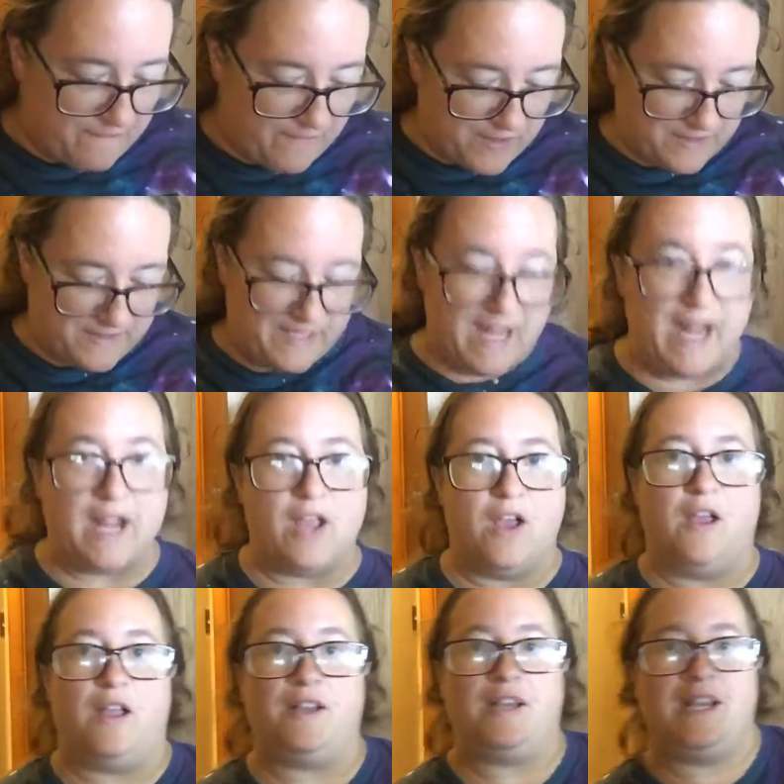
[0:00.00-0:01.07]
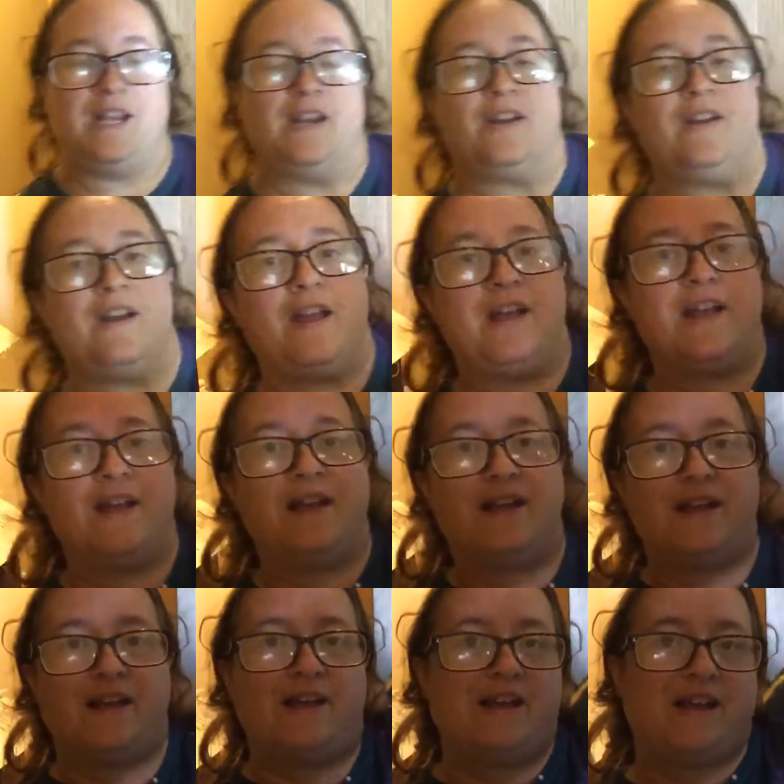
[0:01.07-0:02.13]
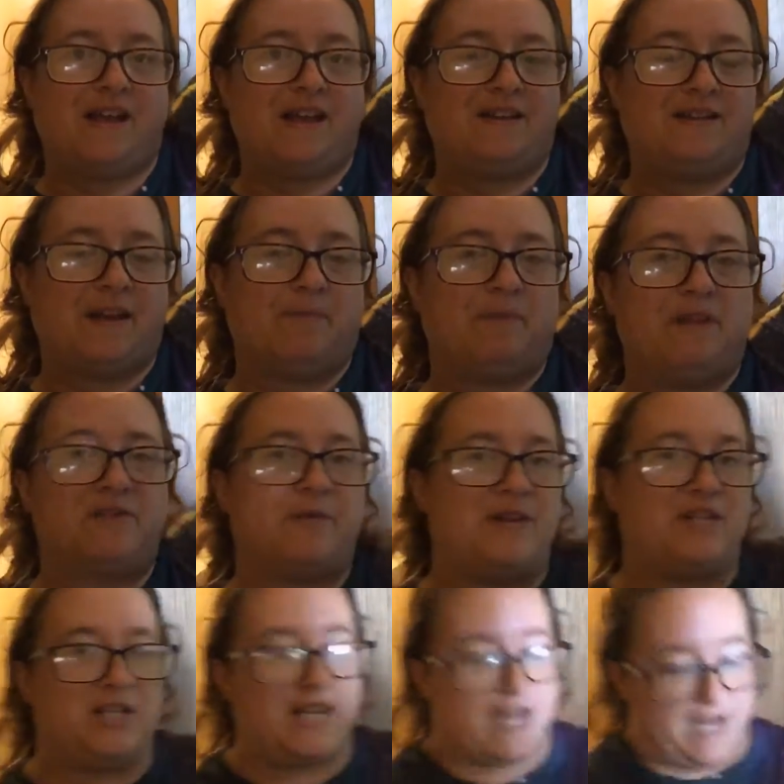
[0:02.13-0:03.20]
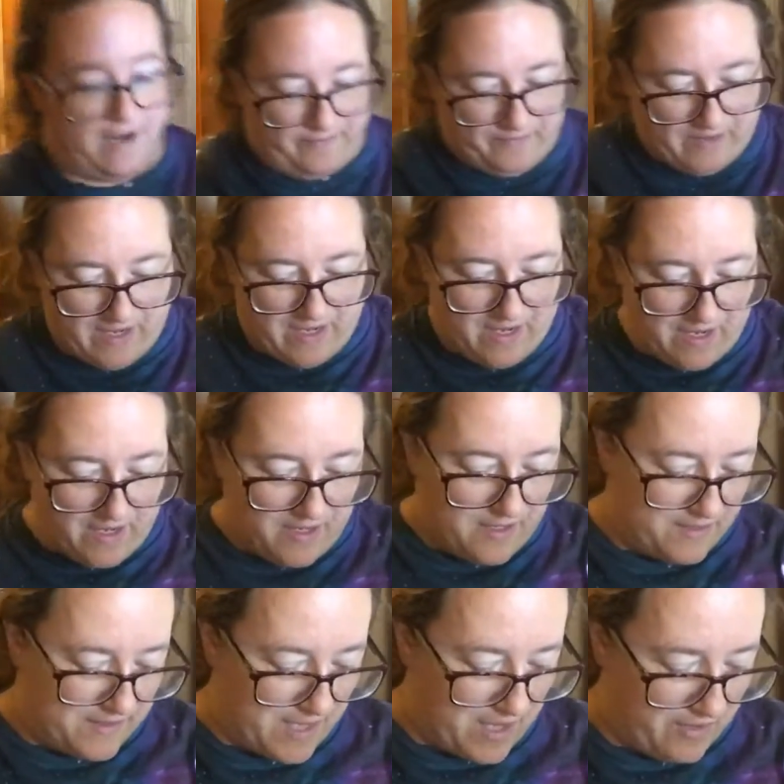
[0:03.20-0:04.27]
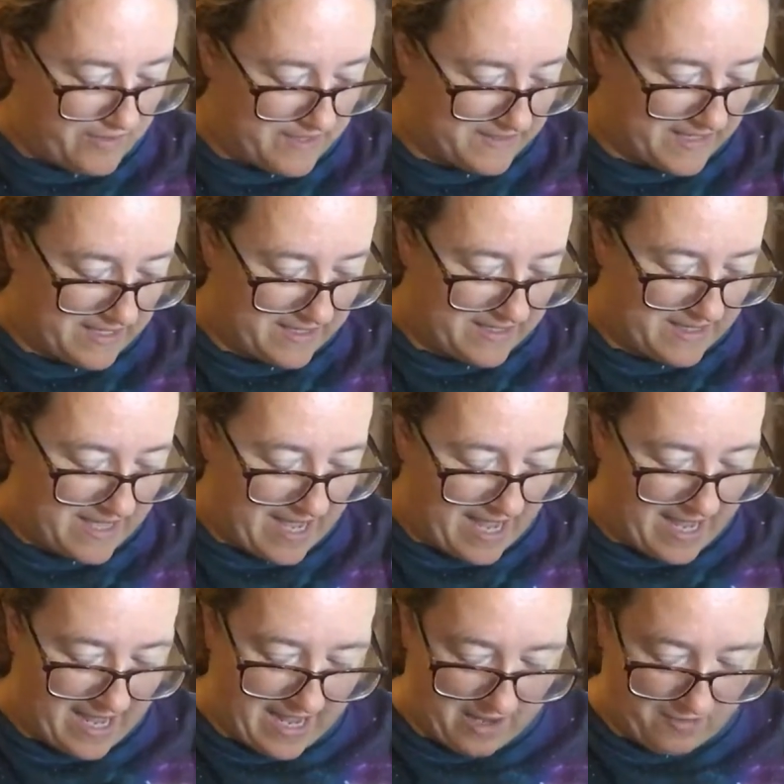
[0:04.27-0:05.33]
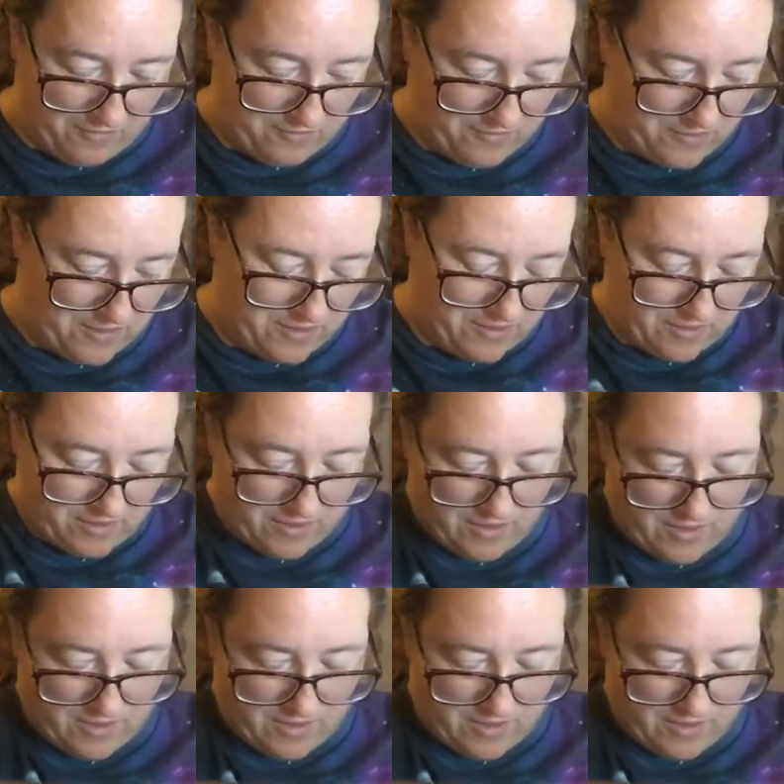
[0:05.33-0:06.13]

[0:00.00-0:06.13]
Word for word: the first thing on here is something squishy. So let's get that out.